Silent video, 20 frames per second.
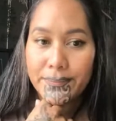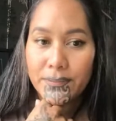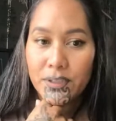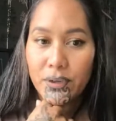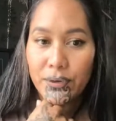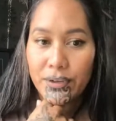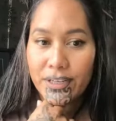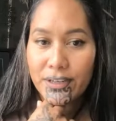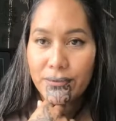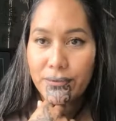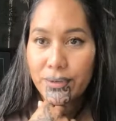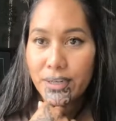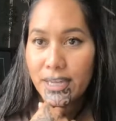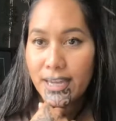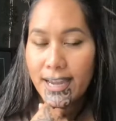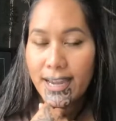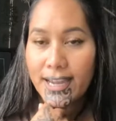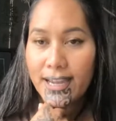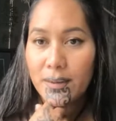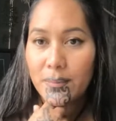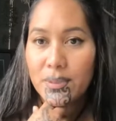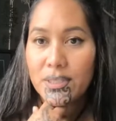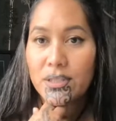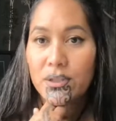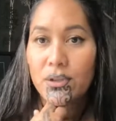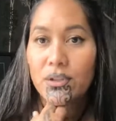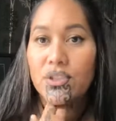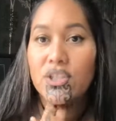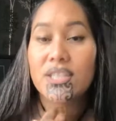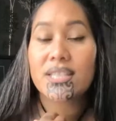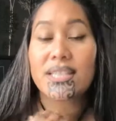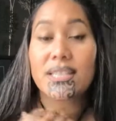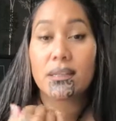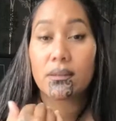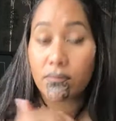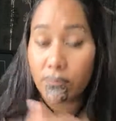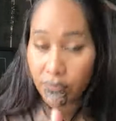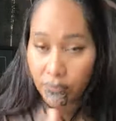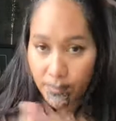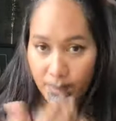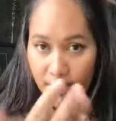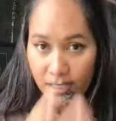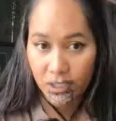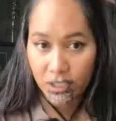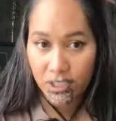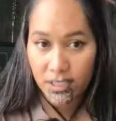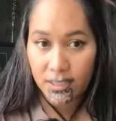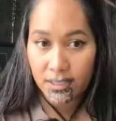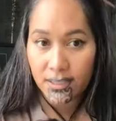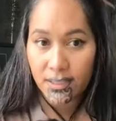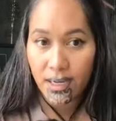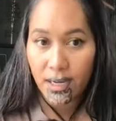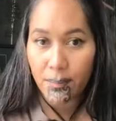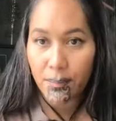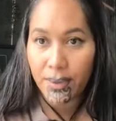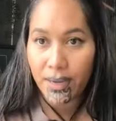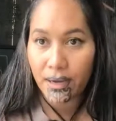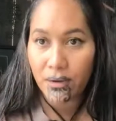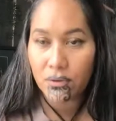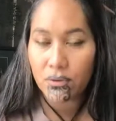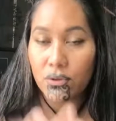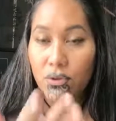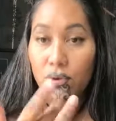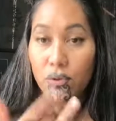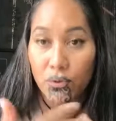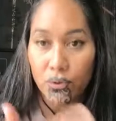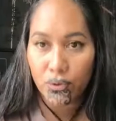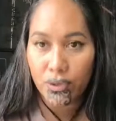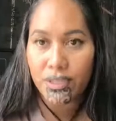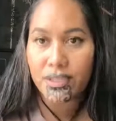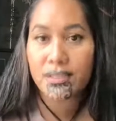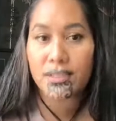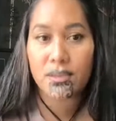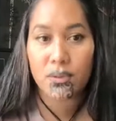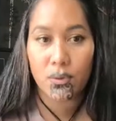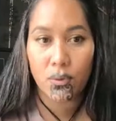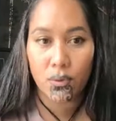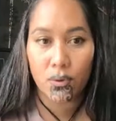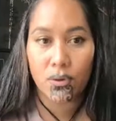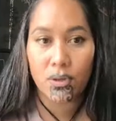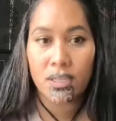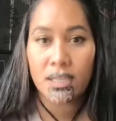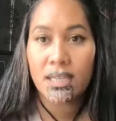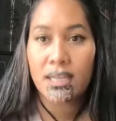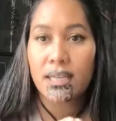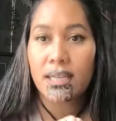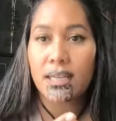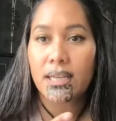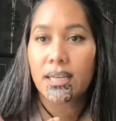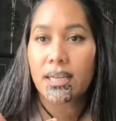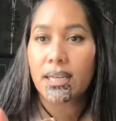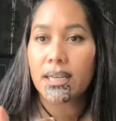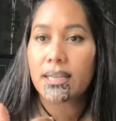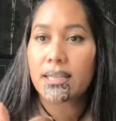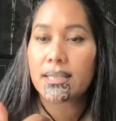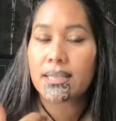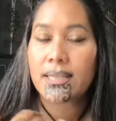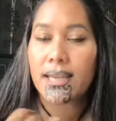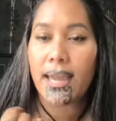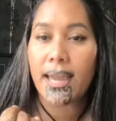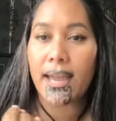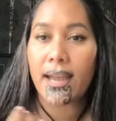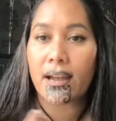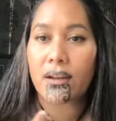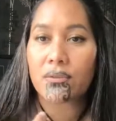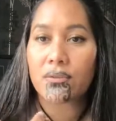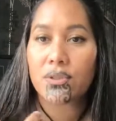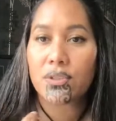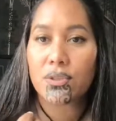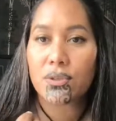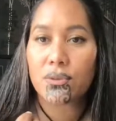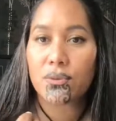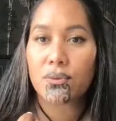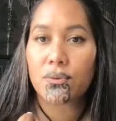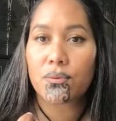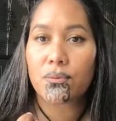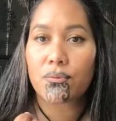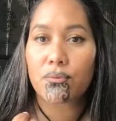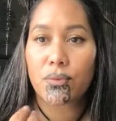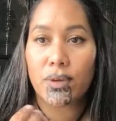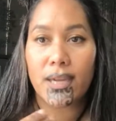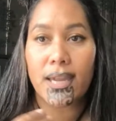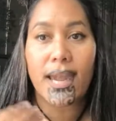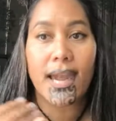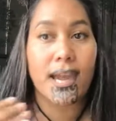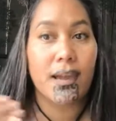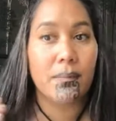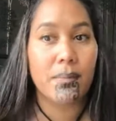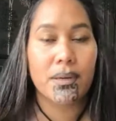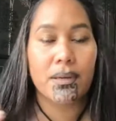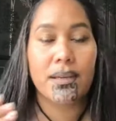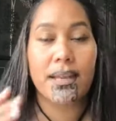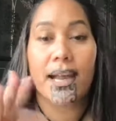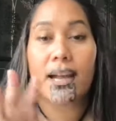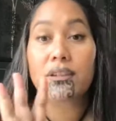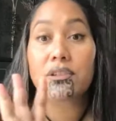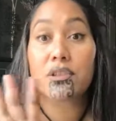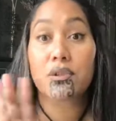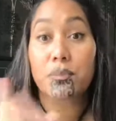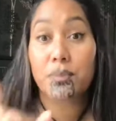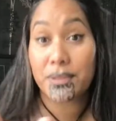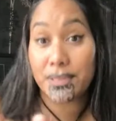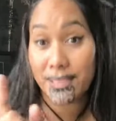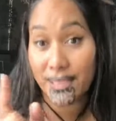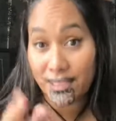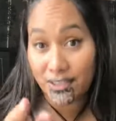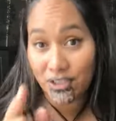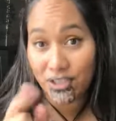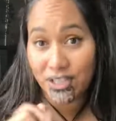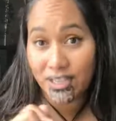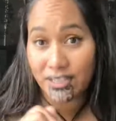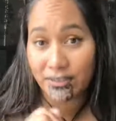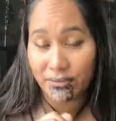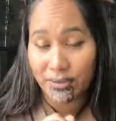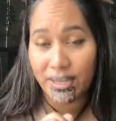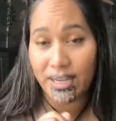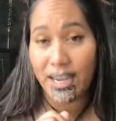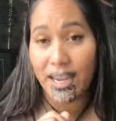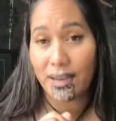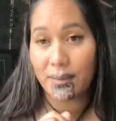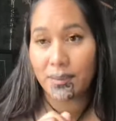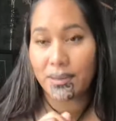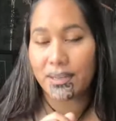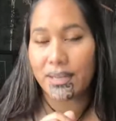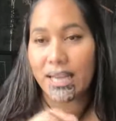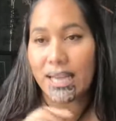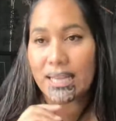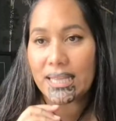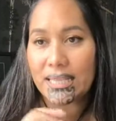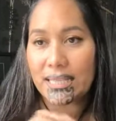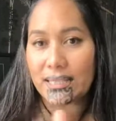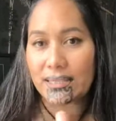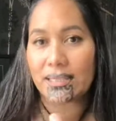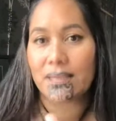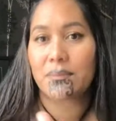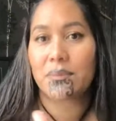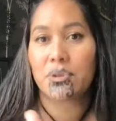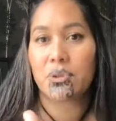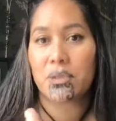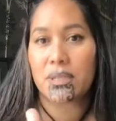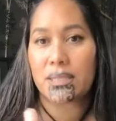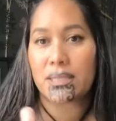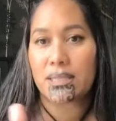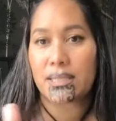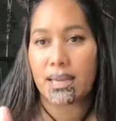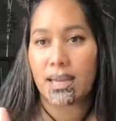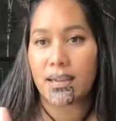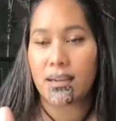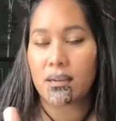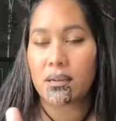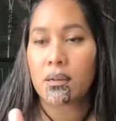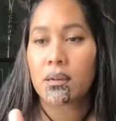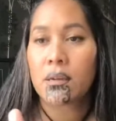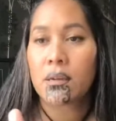credit rehab is not just information about your credit score. It's how to rehab it, how to potentially rehab it, and the steps you can take